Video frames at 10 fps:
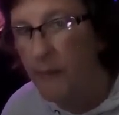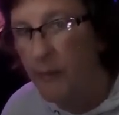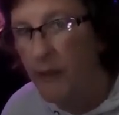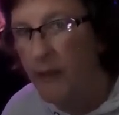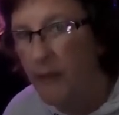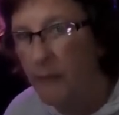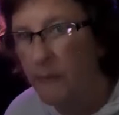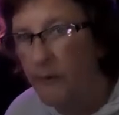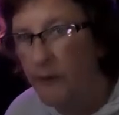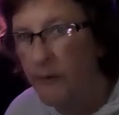But I
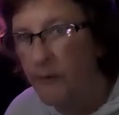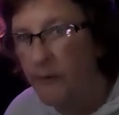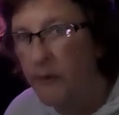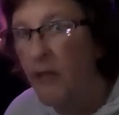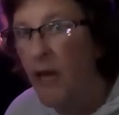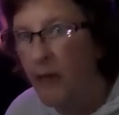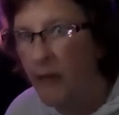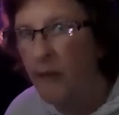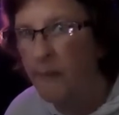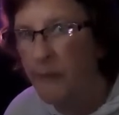was not
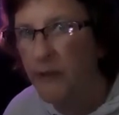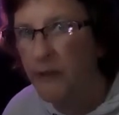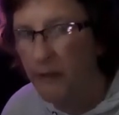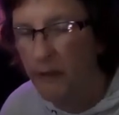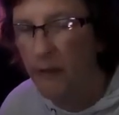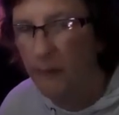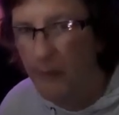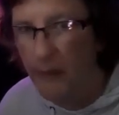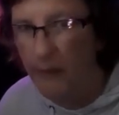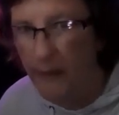happy to hear
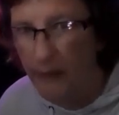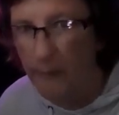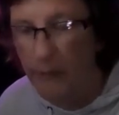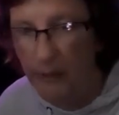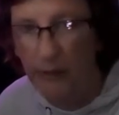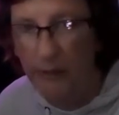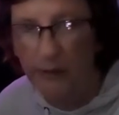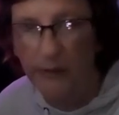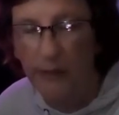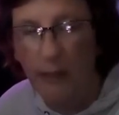about that
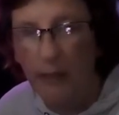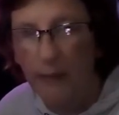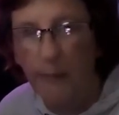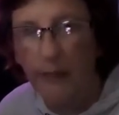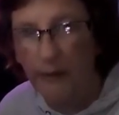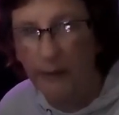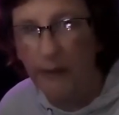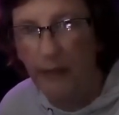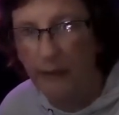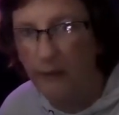because my other
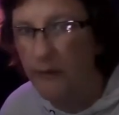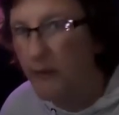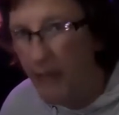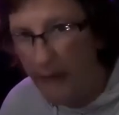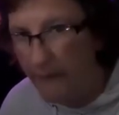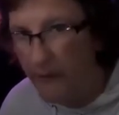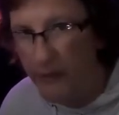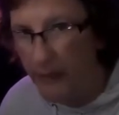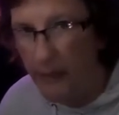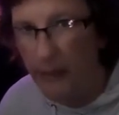doctor never
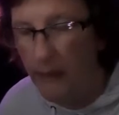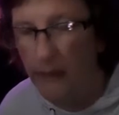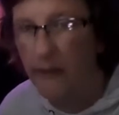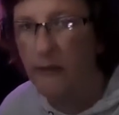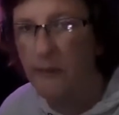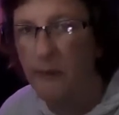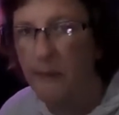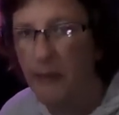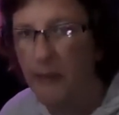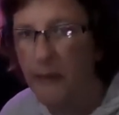said anything to me
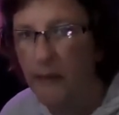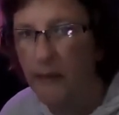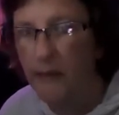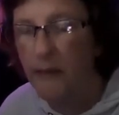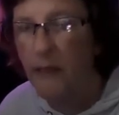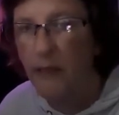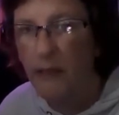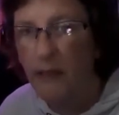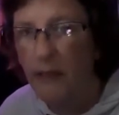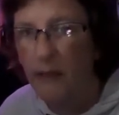about that.
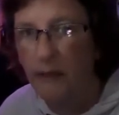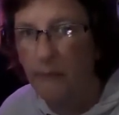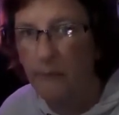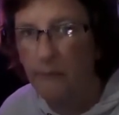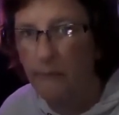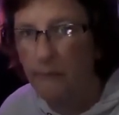And